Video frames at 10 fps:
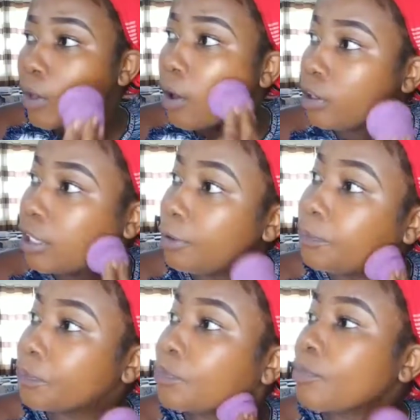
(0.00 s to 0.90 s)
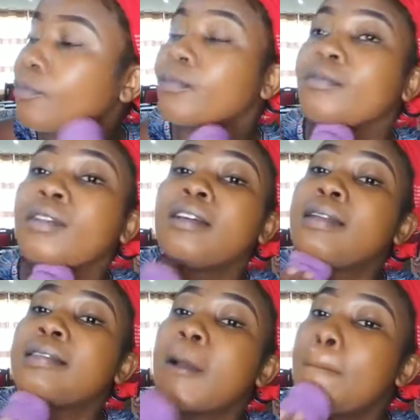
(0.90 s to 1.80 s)
So, I
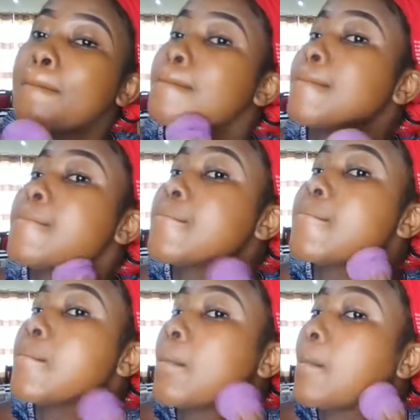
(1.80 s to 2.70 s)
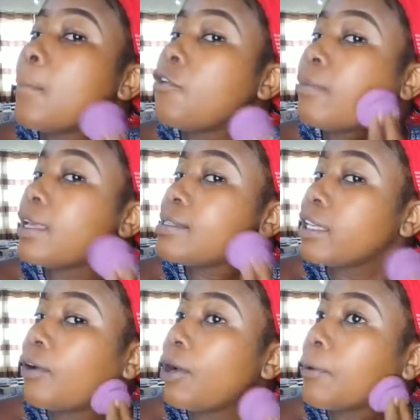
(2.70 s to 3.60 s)
went there for my
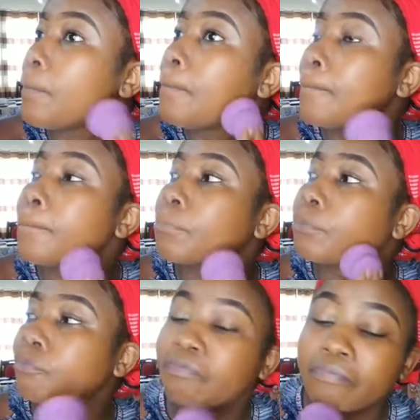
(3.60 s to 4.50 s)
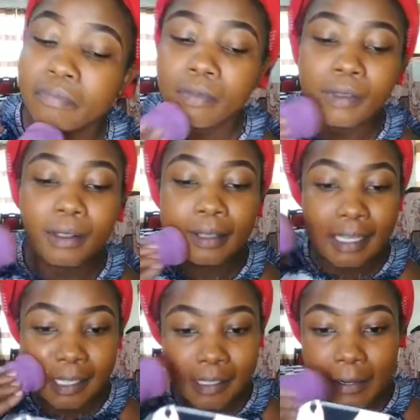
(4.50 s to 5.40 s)
Senior 1. As
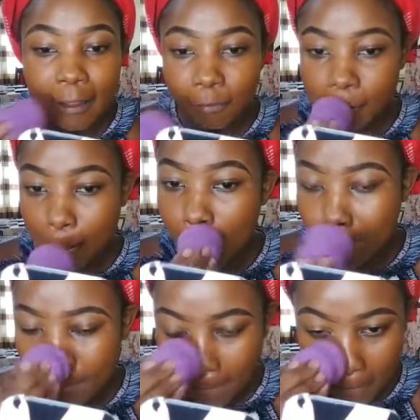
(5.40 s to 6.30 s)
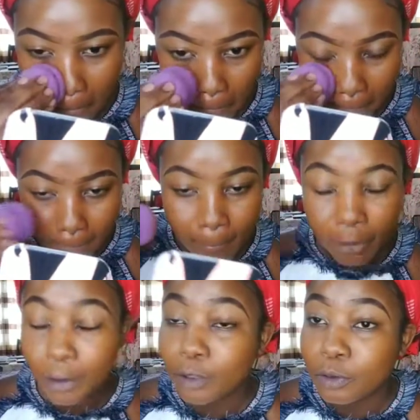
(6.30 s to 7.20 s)
I said, life was hard.
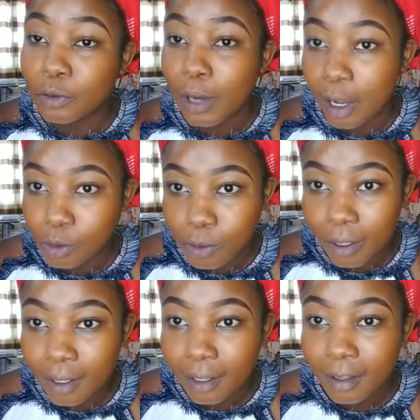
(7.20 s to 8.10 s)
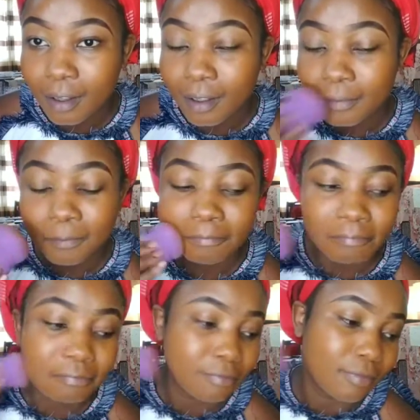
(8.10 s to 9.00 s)
You had to do housework.
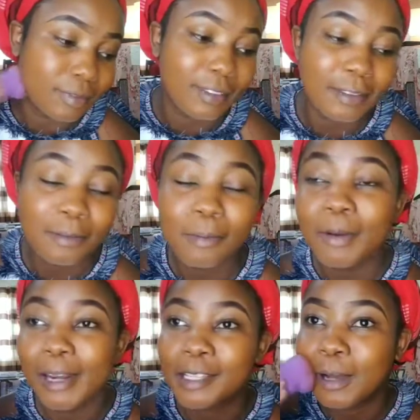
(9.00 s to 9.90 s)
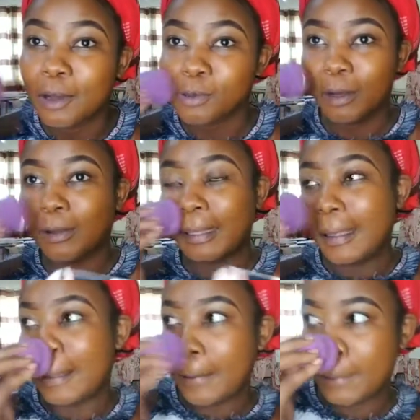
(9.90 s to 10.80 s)
For me, when I saw housework on
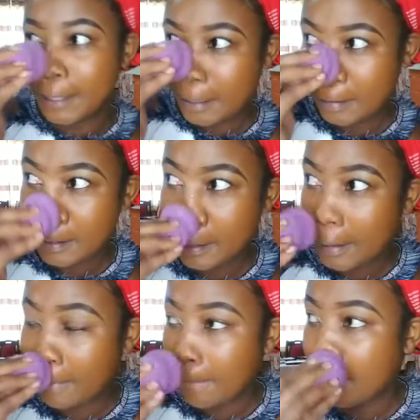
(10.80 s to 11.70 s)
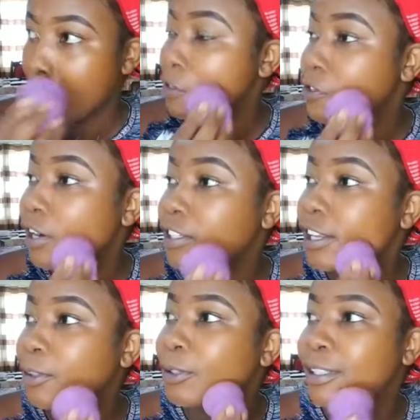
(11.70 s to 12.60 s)
the structure, I
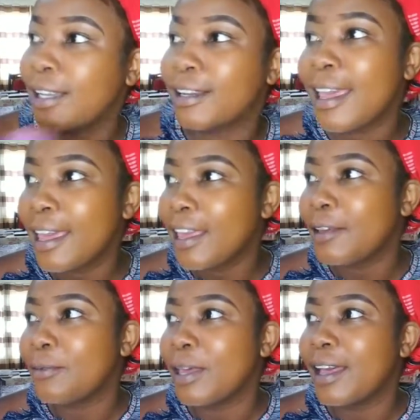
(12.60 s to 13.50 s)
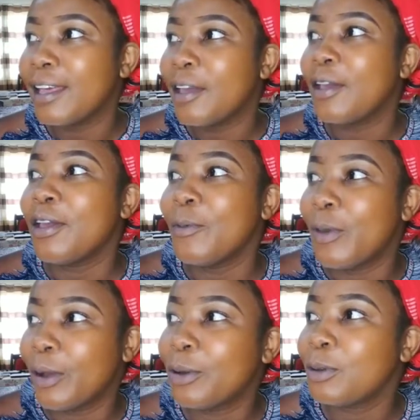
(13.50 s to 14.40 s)
thought that, hey, we are
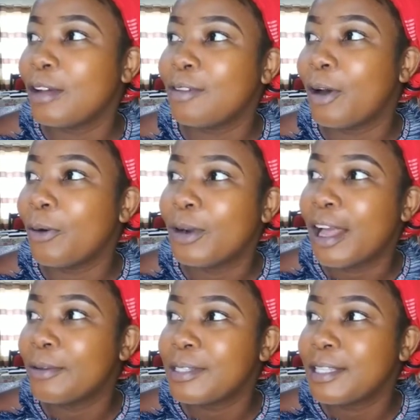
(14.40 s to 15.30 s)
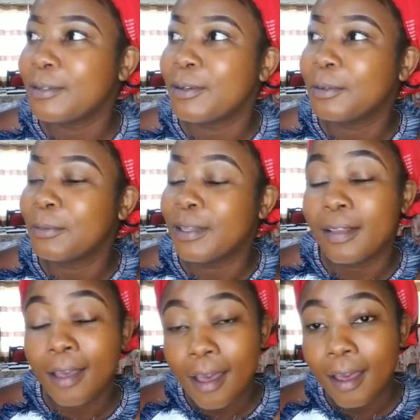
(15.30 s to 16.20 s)
going to have our own houses. We're going to be,
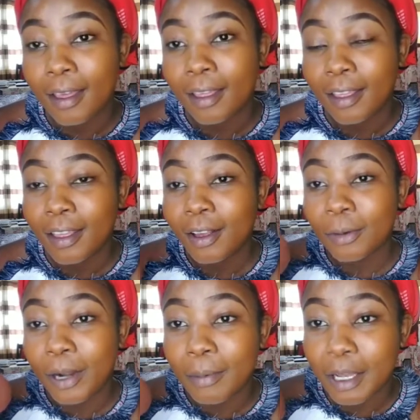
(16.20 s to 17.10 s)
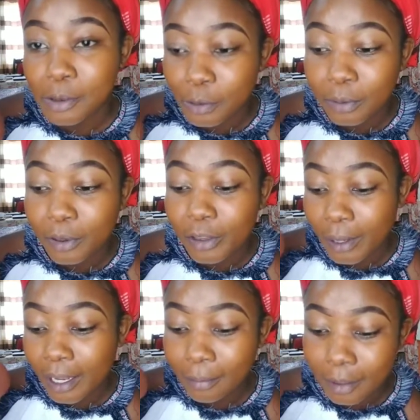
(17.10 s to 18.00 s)
hey, unamka asubuhi, you
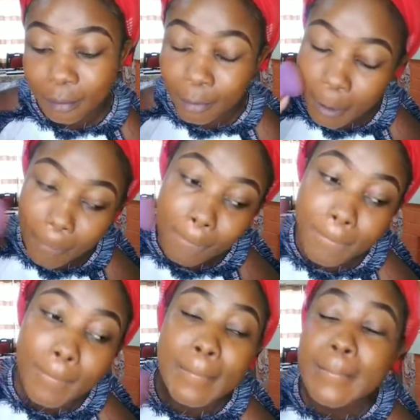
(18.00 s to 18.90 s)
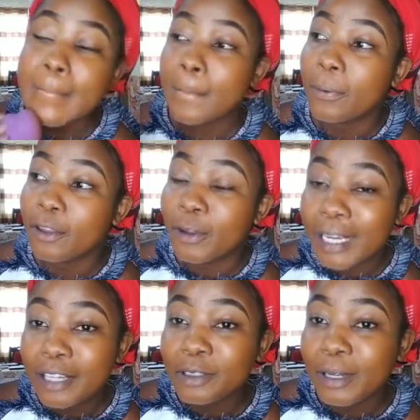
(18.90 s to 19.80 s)
wake up in the morning, you
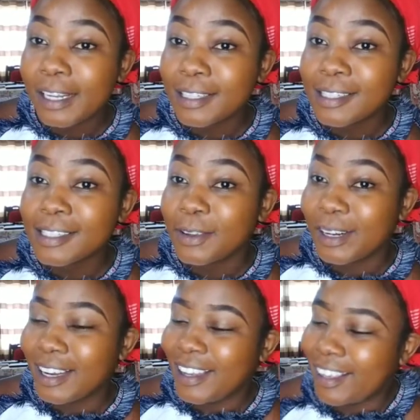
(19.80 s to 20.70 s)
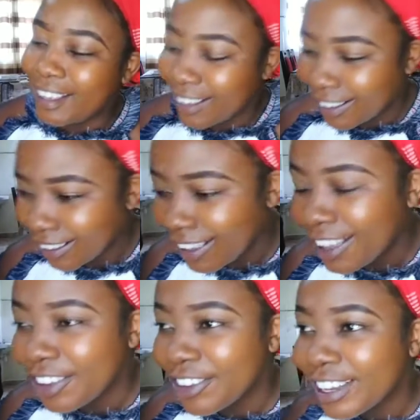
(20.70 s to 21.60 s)
clean toilets,
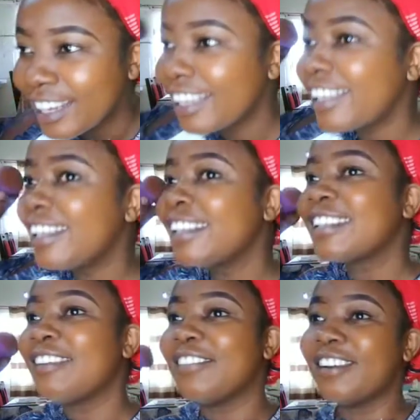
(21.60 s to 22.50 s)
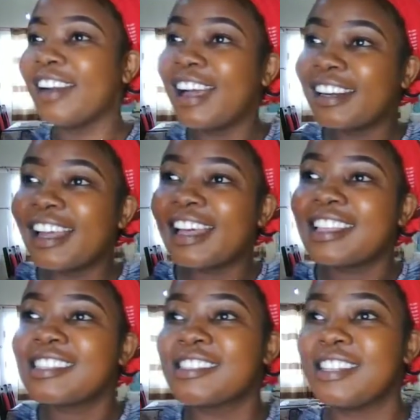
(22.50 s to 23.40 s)
you clean the verandas,
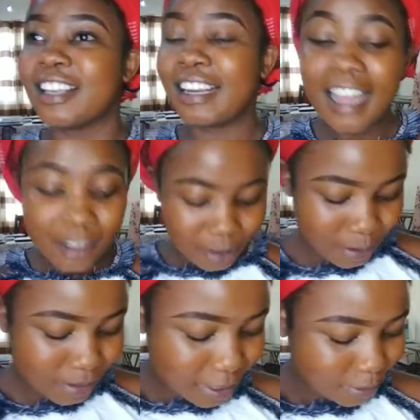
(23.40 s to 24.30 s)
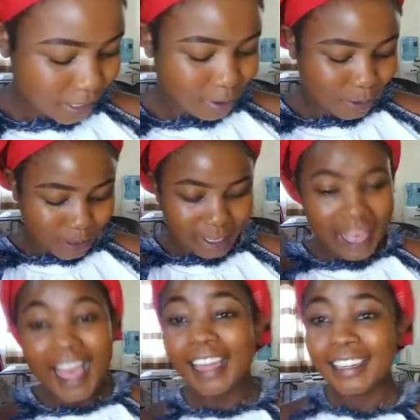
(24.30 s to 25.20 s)
the classrooms. That was housework.
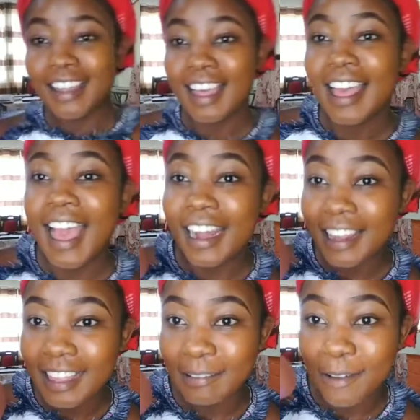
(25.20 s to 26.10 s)
And another